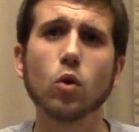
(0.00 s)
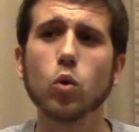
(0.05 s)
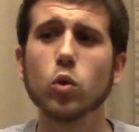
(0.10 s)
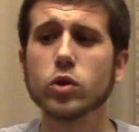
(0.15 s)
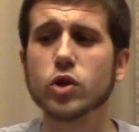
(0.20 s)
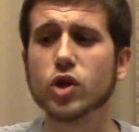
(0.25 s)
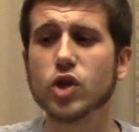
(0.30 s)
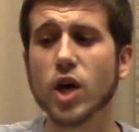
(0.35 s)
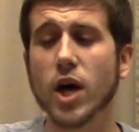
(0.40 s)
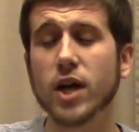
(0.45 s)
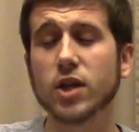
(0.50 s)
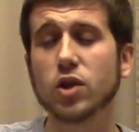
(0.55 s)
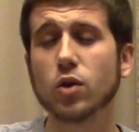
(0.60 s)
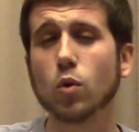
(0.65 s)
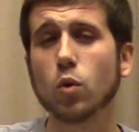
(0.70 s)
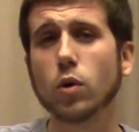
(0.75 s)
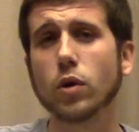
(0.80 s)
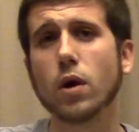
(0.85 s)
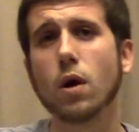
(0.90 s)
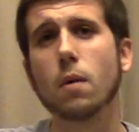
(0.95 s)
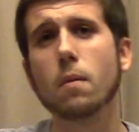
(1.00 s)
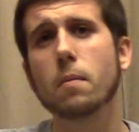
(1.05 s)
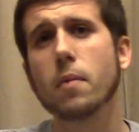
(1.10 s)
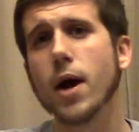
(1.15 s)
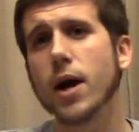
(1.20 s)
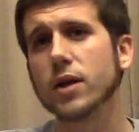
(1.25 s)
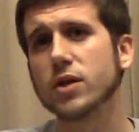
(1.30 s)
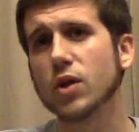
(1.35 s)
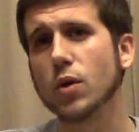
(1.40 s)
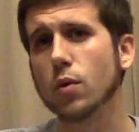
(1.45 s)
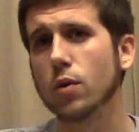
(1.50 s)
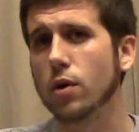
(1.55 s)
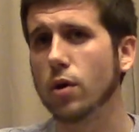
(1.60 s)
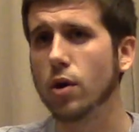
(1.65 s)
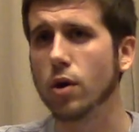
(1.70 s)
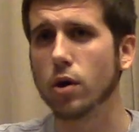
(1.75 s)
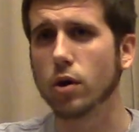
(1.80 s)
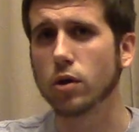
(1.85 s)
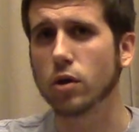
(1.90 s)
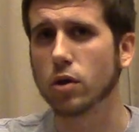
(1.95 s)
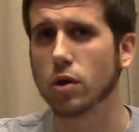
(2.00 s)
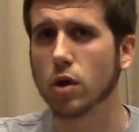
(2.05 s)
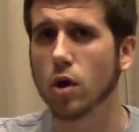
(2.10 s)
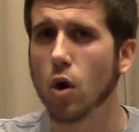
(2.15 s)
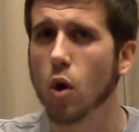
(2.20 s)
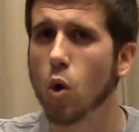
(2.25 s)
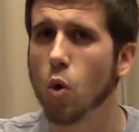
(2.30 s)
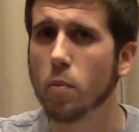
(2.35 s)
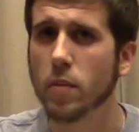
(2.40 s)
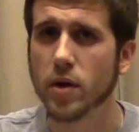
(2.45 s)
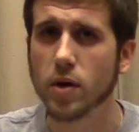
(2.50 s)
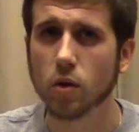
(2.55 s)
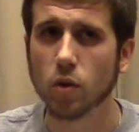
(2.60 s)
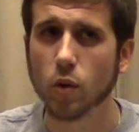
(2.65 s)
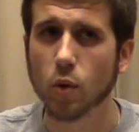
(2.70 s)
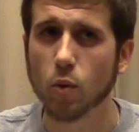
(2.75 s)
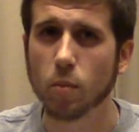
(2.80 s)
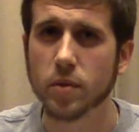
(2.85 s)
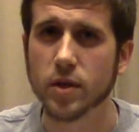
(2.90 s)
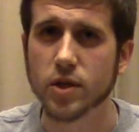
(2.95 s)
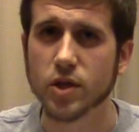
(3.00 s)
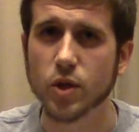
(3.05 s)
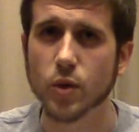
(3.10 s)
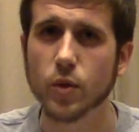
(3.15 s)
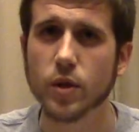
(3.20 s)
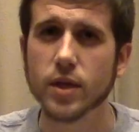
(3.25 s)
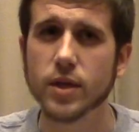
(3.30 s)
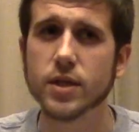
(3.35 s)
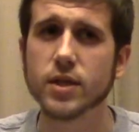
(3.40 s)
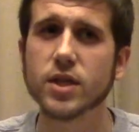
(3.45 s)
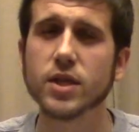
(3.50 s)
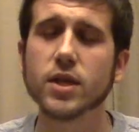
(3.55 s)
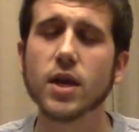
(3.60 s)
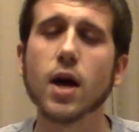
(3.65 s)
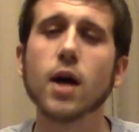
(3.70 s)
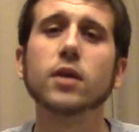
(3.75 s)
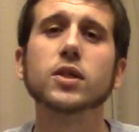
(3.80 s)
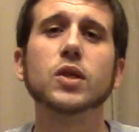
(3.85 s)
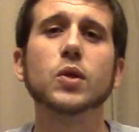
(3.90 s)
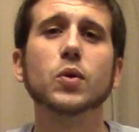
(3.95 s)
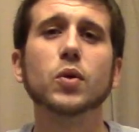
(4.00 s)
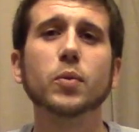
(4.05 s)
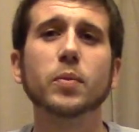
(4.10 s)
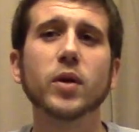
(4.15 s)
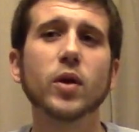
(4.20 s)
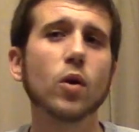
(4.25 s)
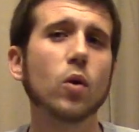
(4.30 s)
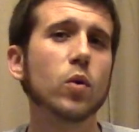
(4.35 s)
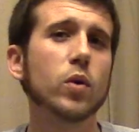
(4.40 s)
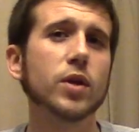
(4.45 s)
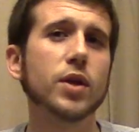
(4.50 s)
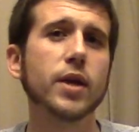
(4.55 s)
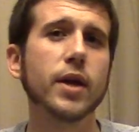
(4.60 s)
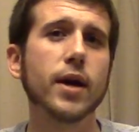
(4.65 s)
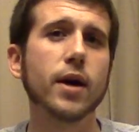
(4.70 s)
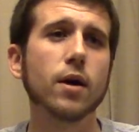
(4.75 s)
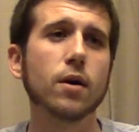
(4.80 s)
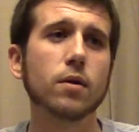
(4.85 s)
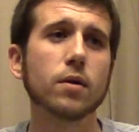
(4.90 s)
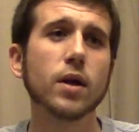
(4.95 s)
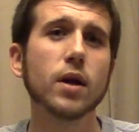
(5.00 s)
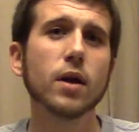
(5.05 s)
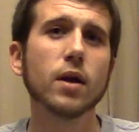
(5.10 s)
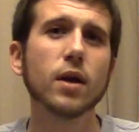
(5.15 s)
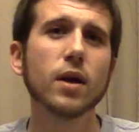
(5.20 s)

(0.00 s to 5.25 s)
Of course, Josh Gordon coming back is going to hurt Coleman a little bit, so his stock's going to be going down.